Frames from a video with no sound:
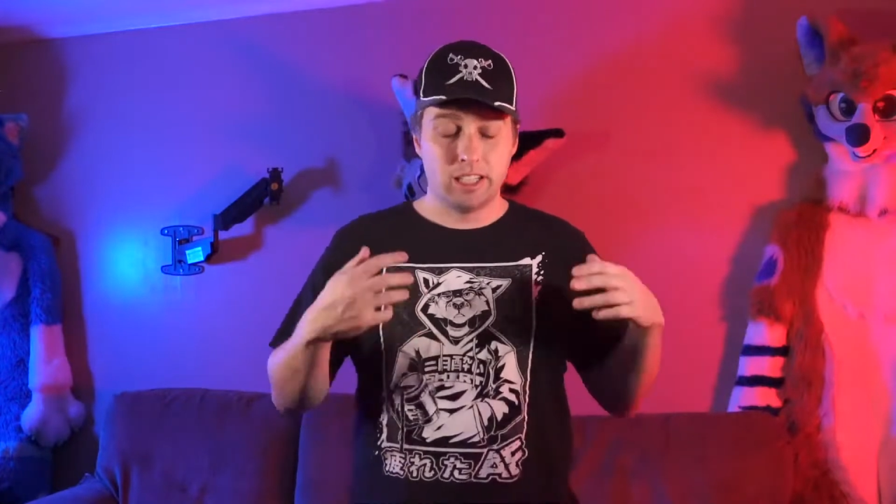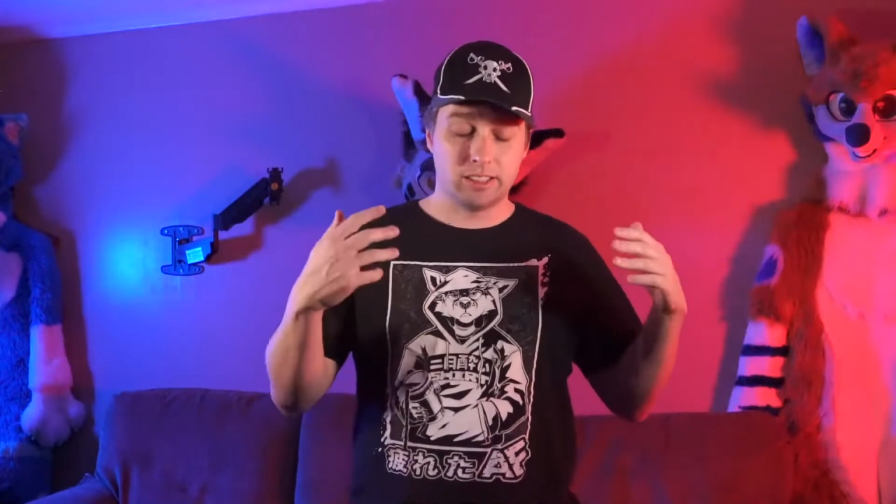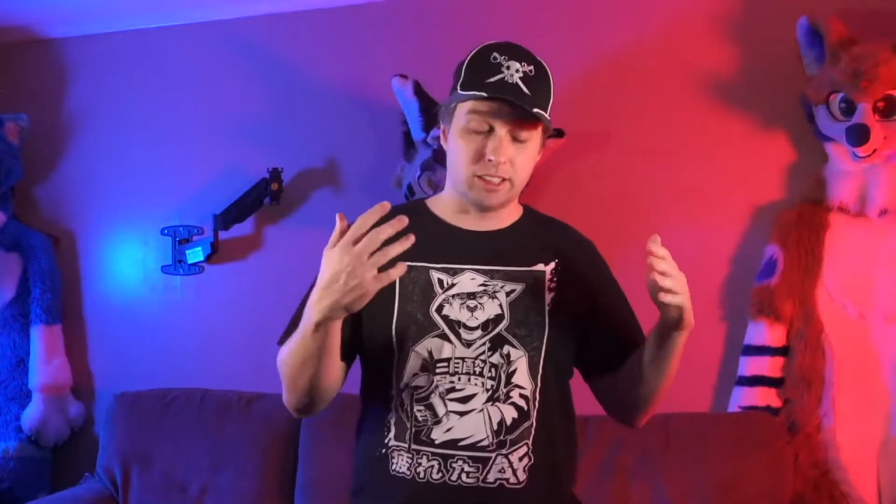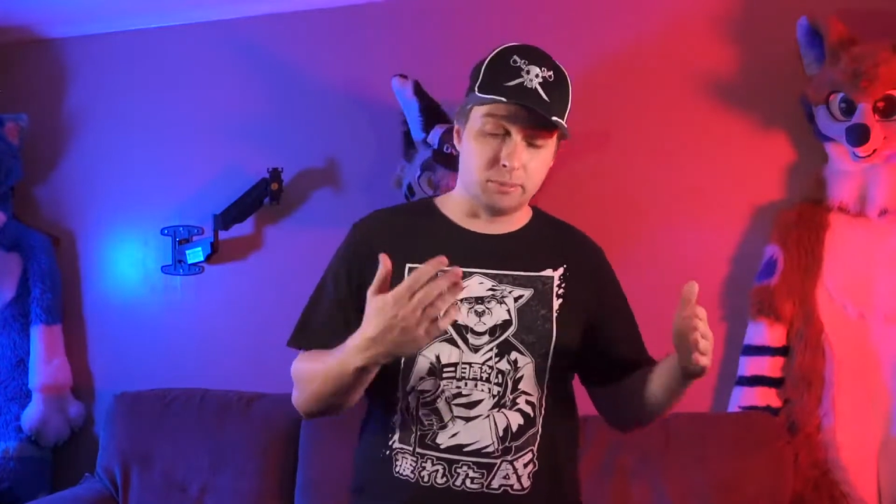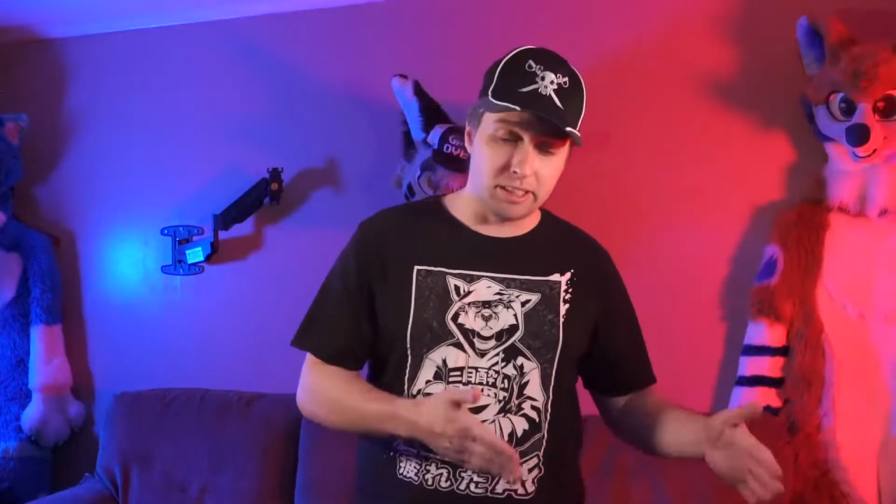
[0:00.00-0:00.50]

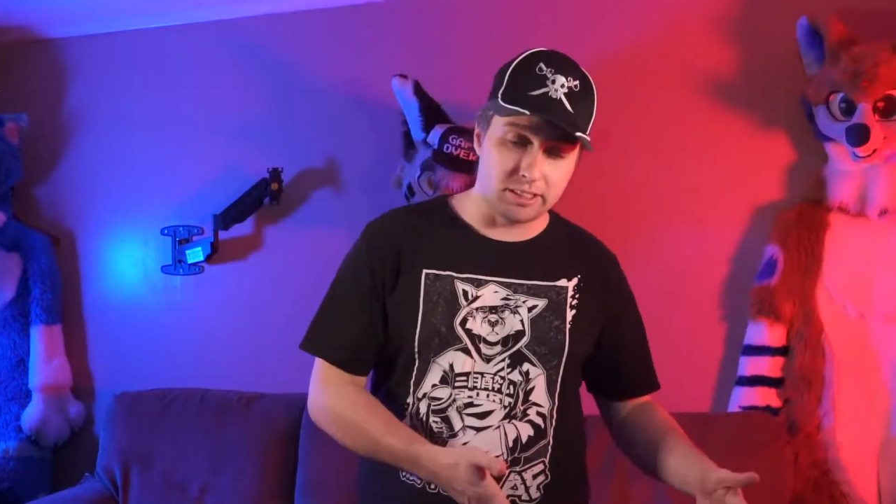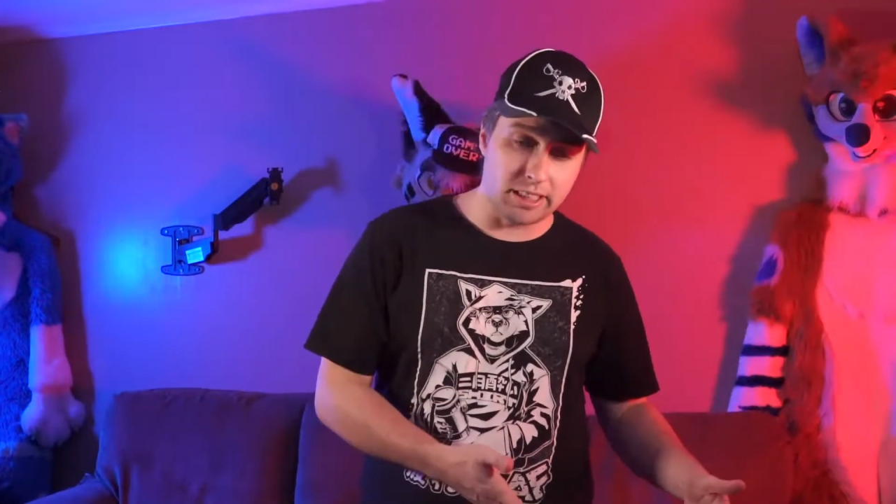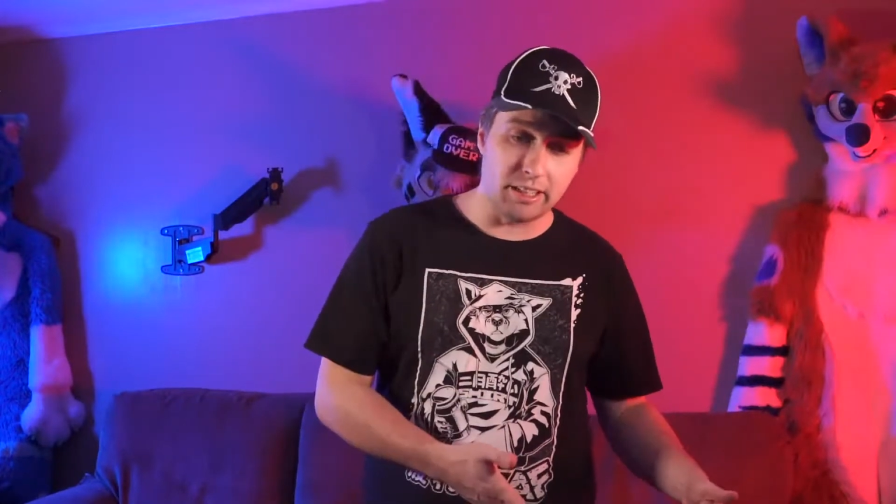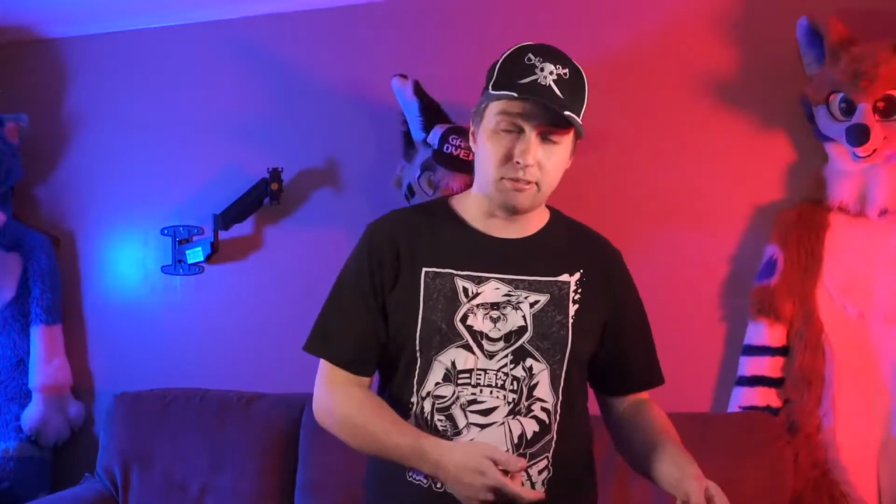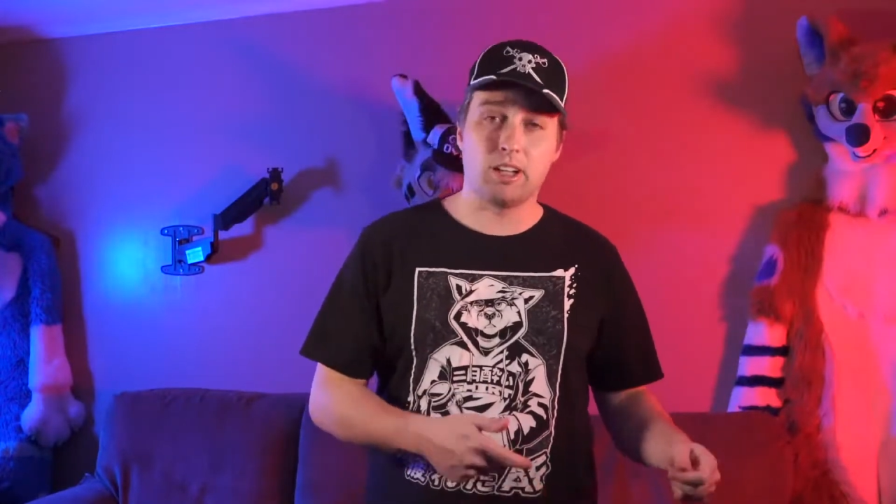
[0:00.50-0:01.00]
Is it going to be
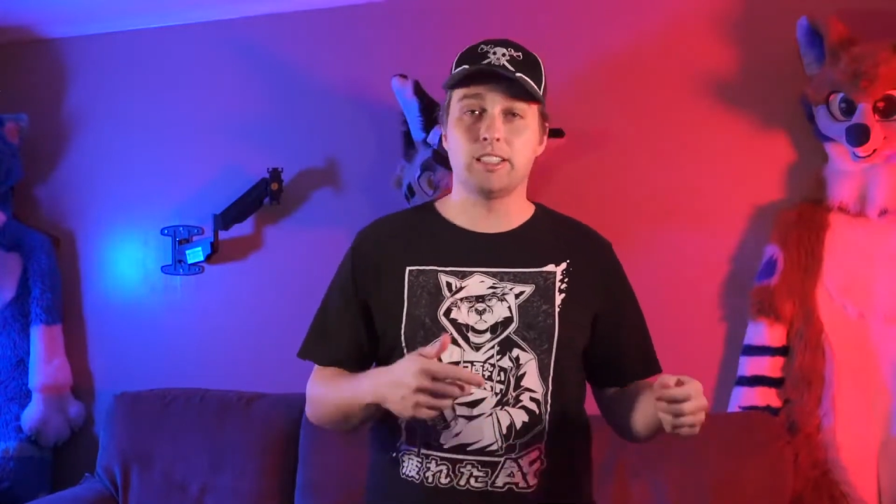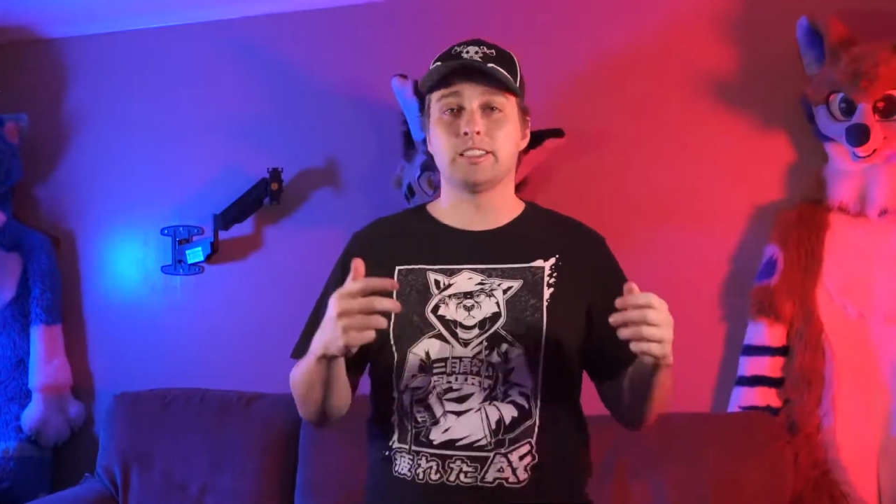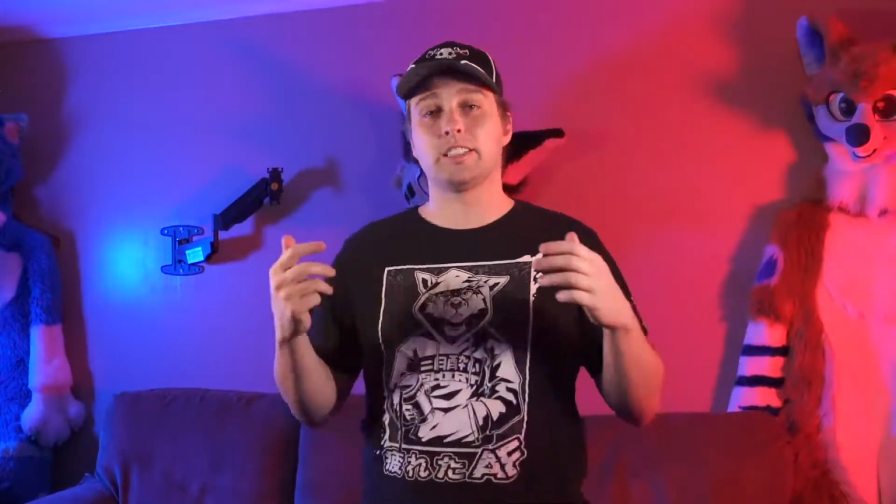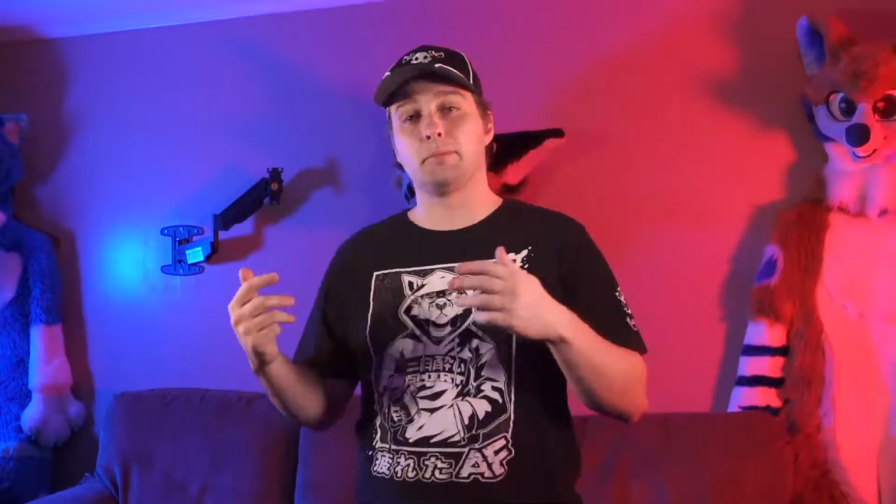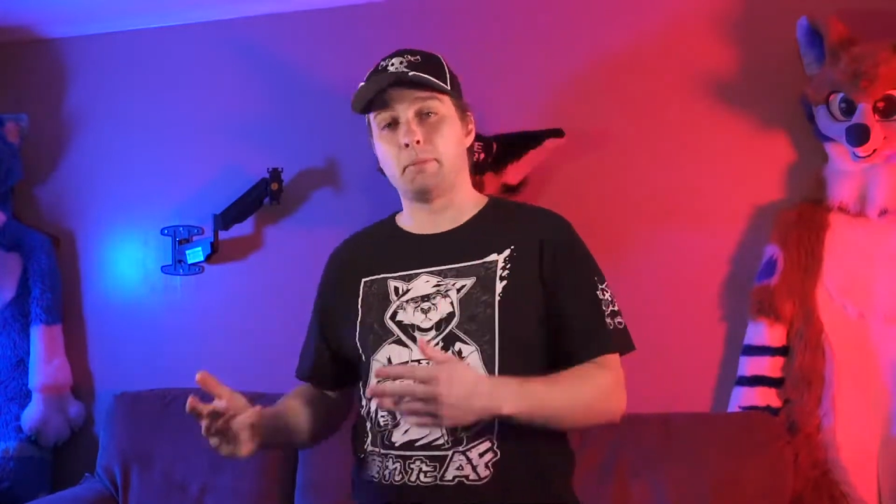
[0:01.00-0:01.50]
state run?
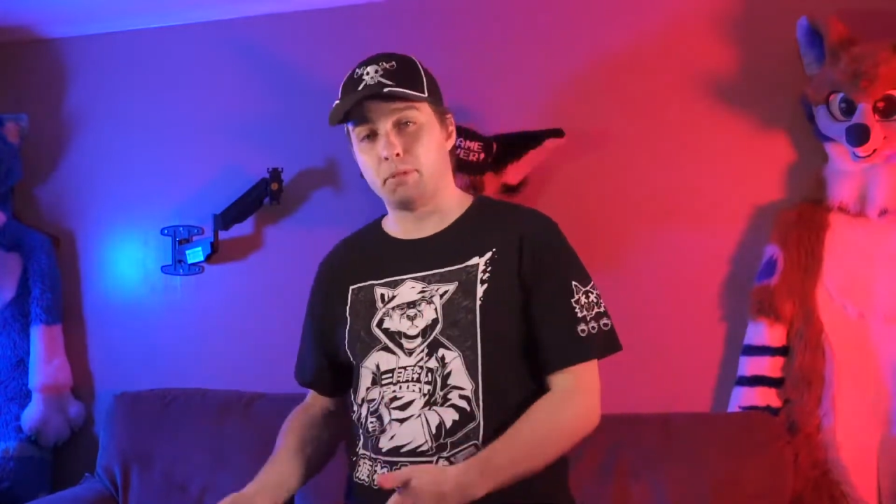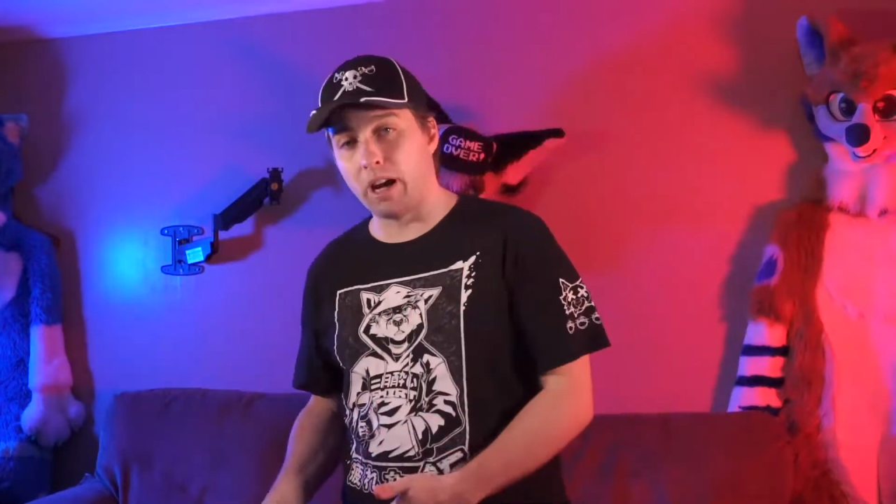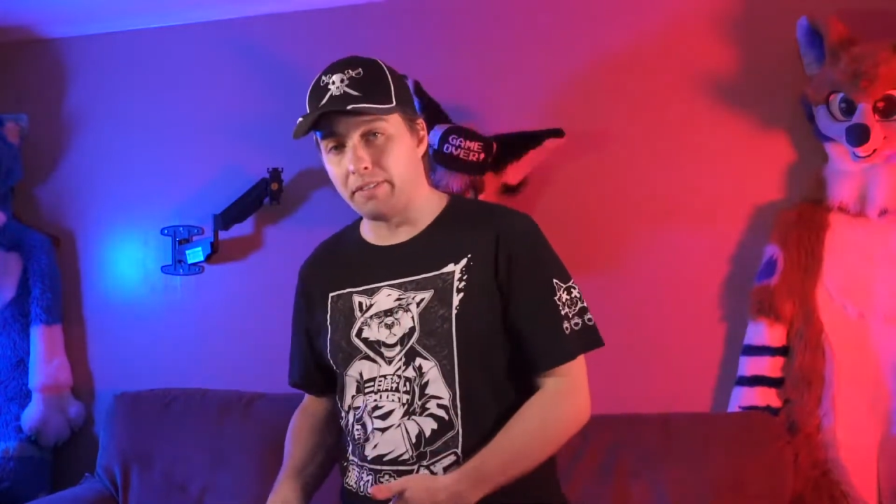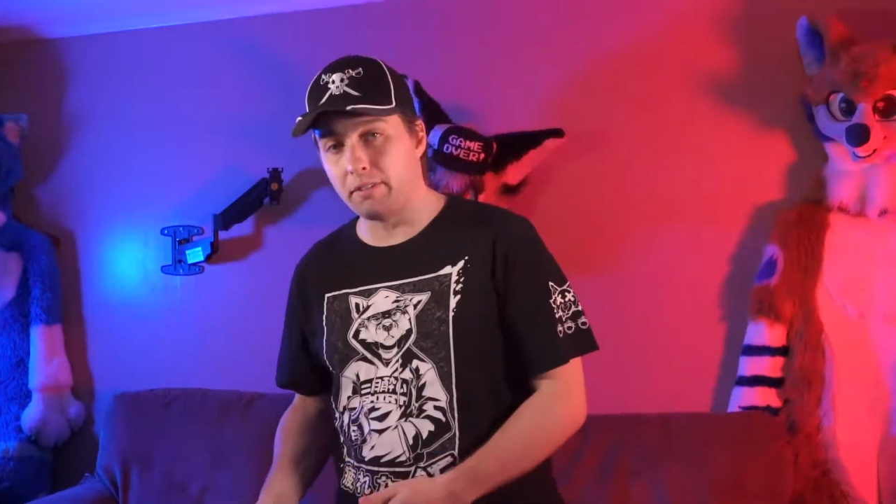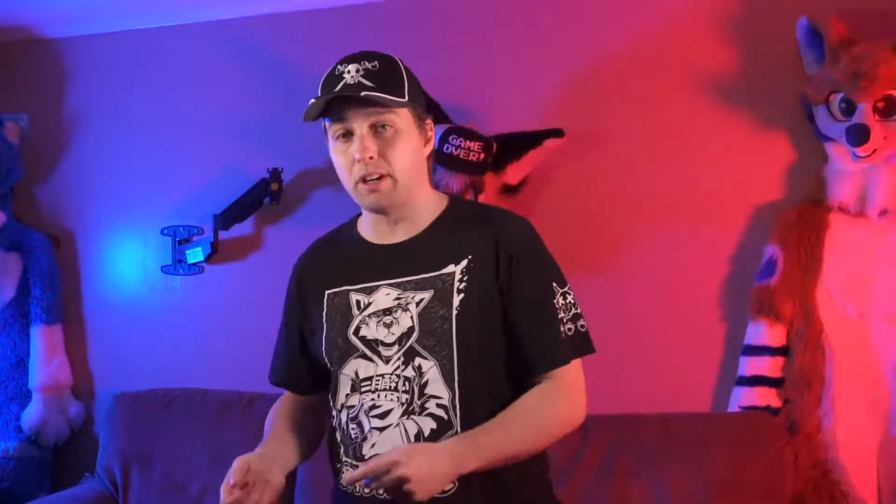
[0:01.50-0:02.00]
Is it going to be
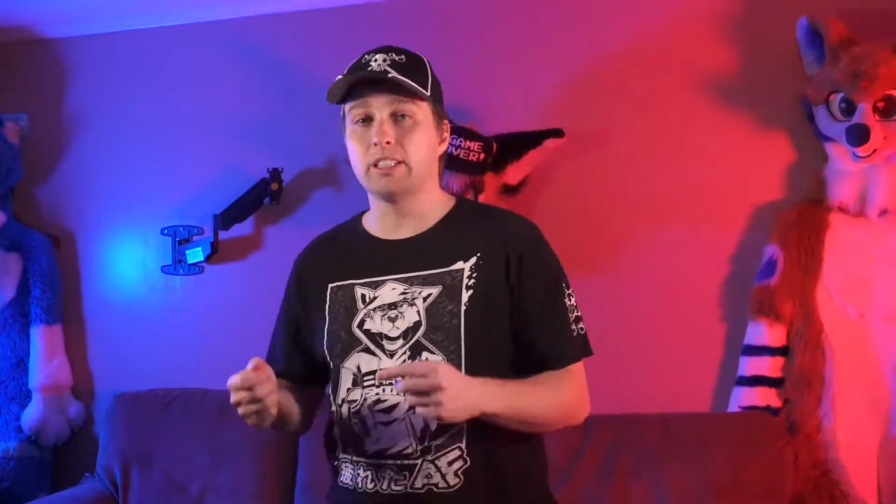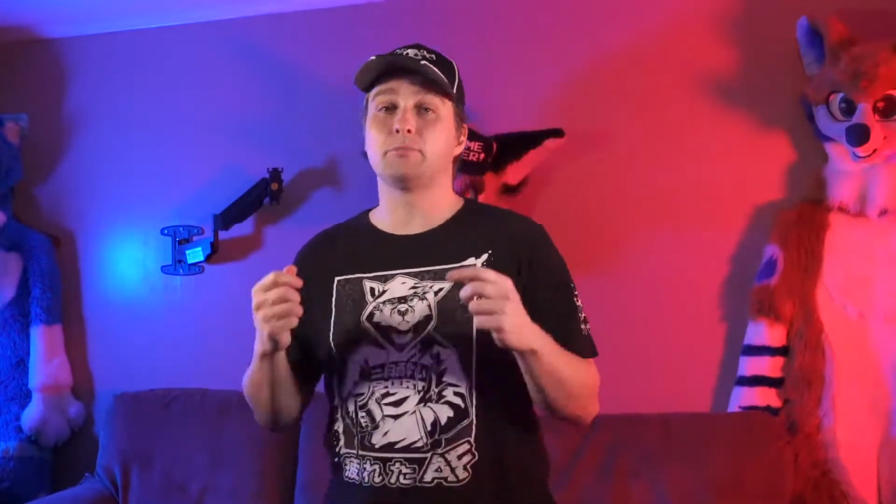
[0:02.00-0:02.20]
private run?